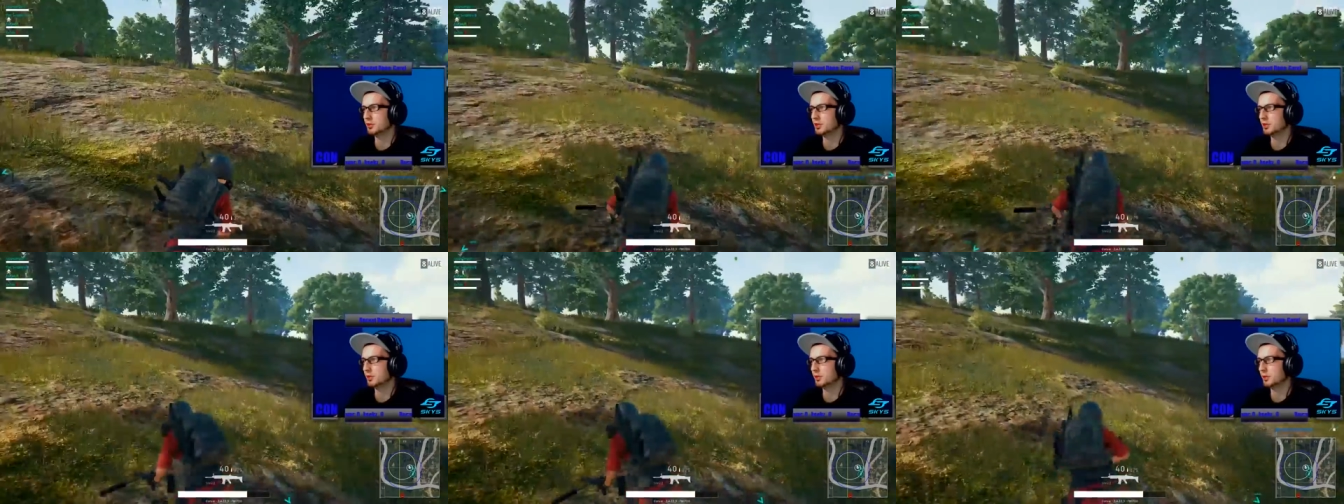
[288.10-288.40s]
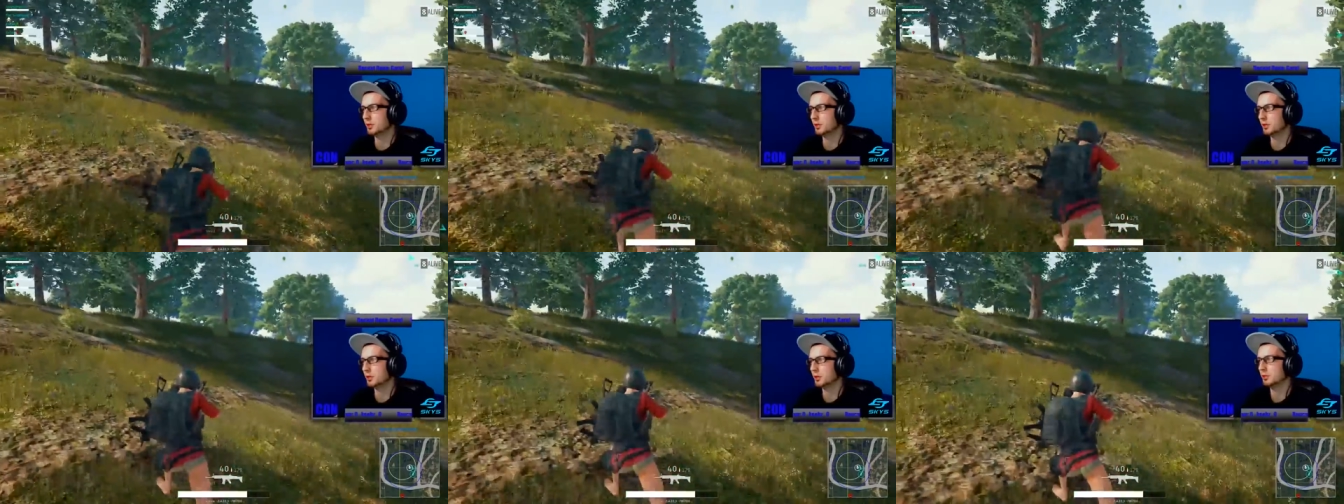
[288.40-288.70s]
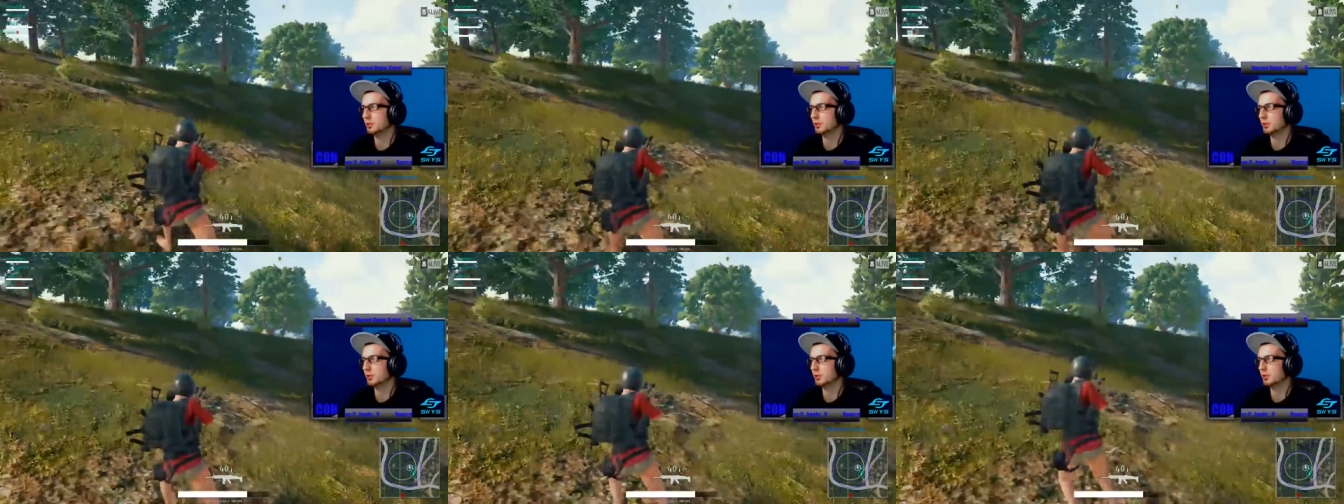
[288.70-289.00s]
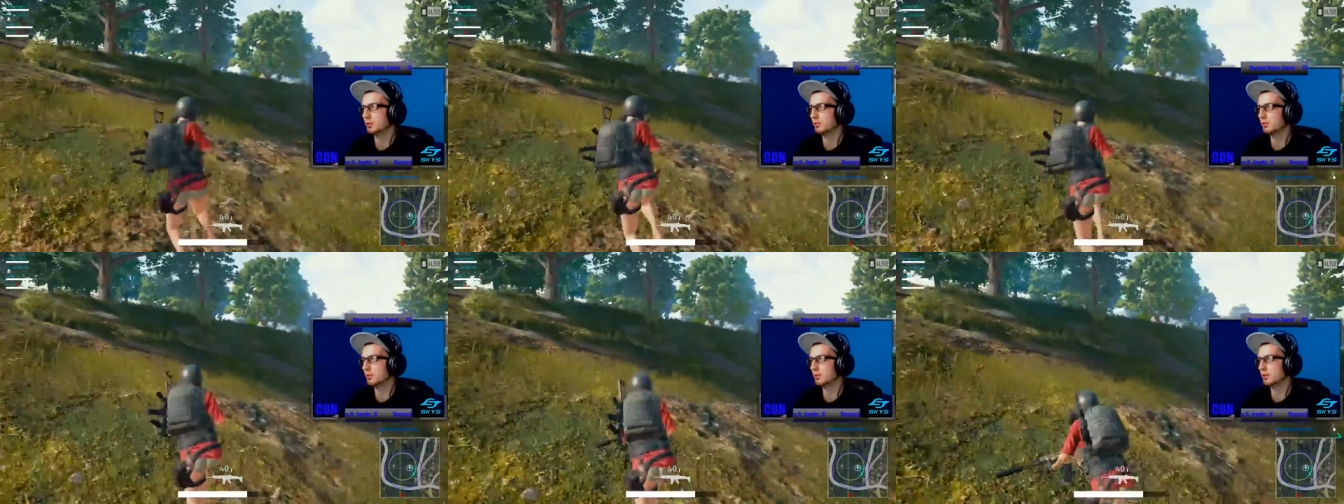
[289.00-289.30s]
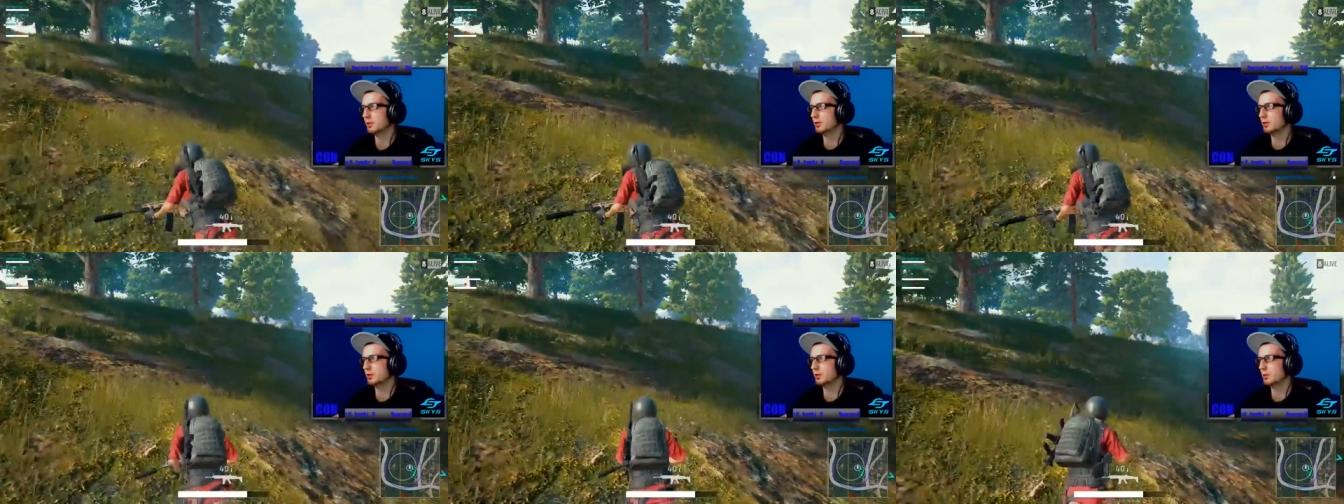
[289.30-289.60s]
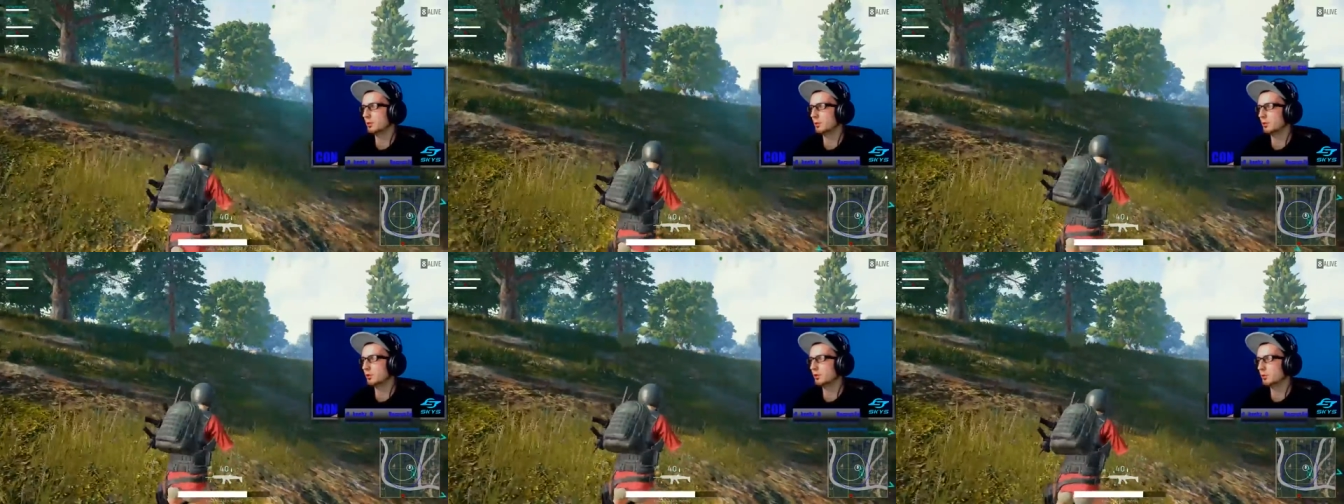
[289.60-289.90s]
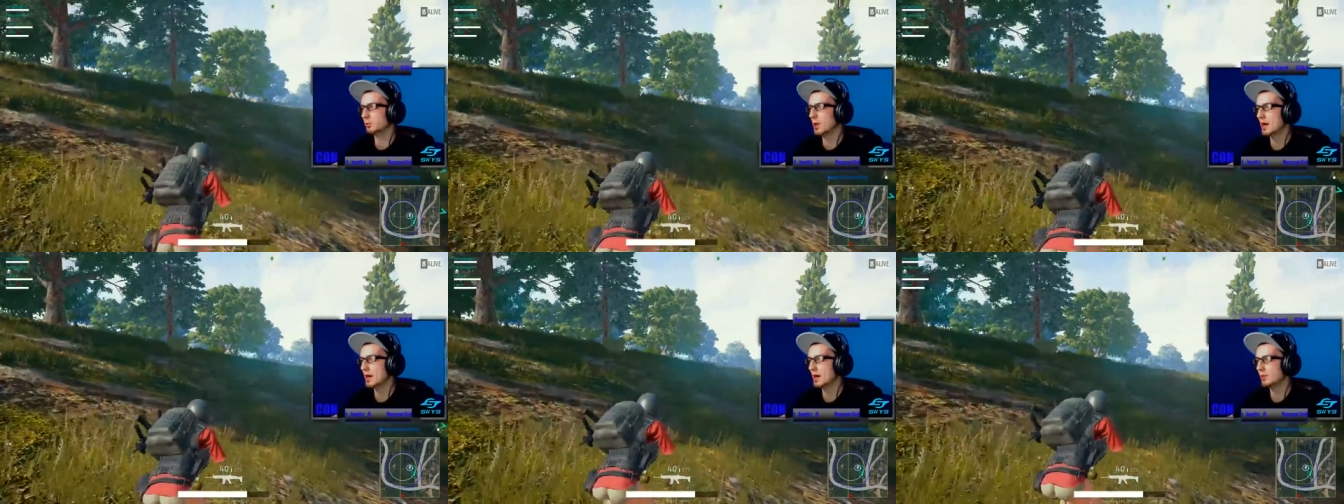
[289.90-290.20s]
up here are pretty good for uh, us. We're
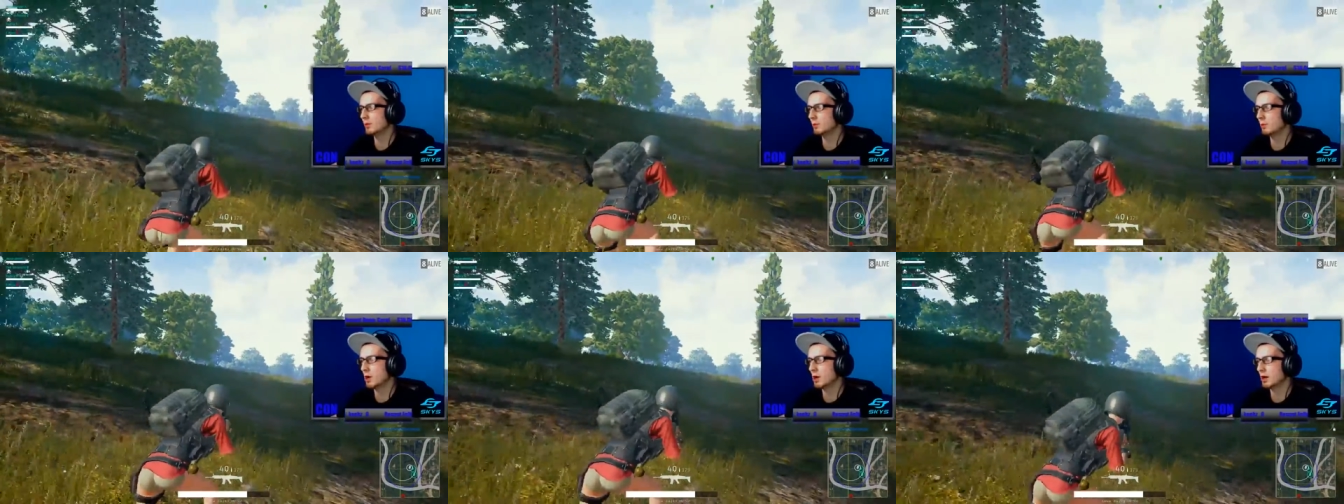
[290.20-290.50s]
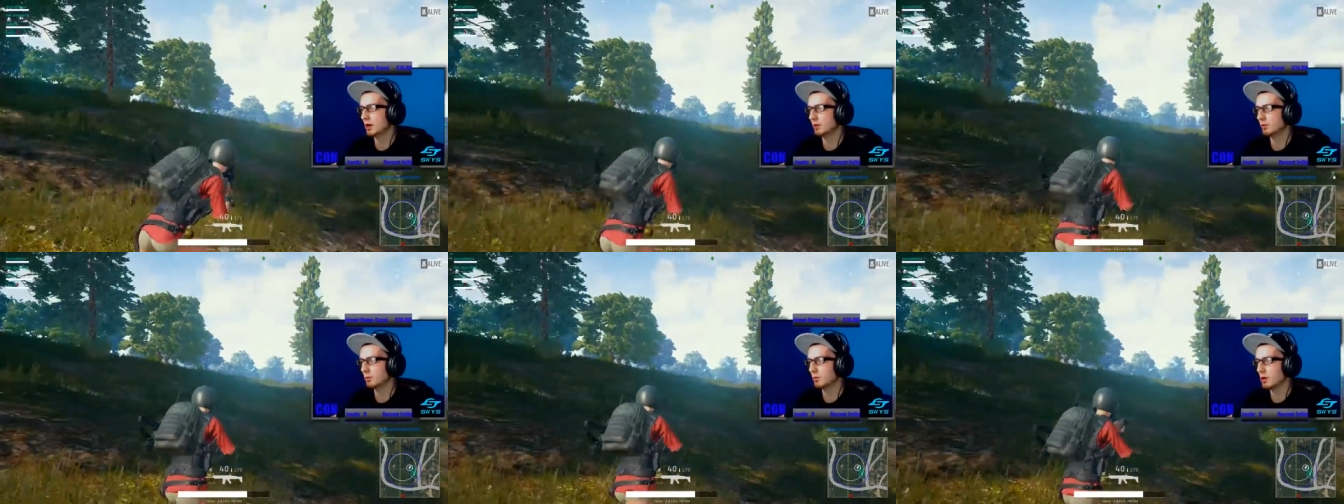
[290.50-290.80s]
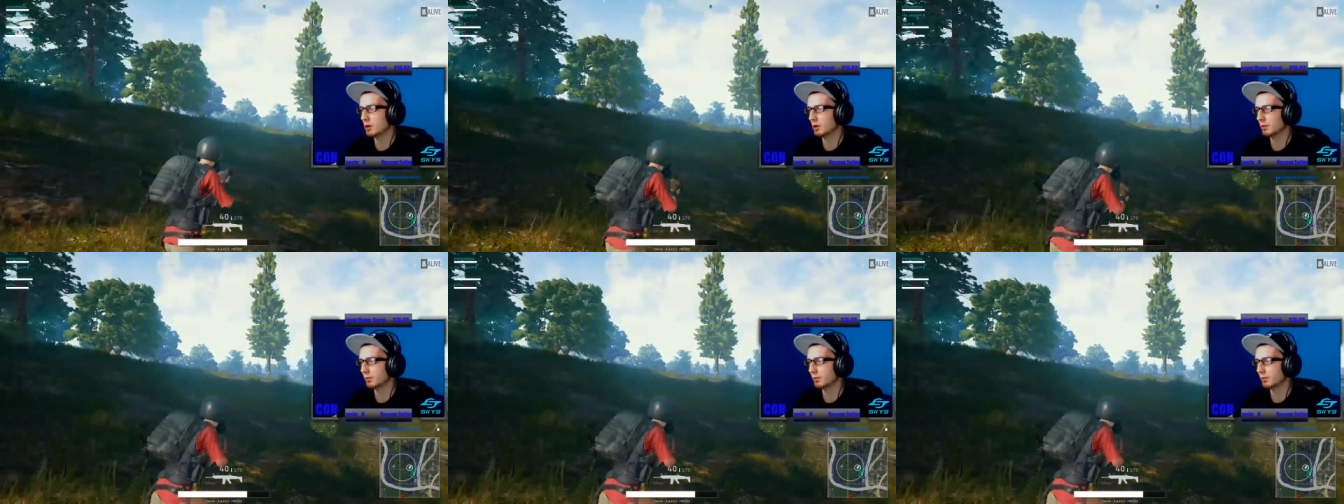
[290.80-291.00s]
right at the rock, at the rock.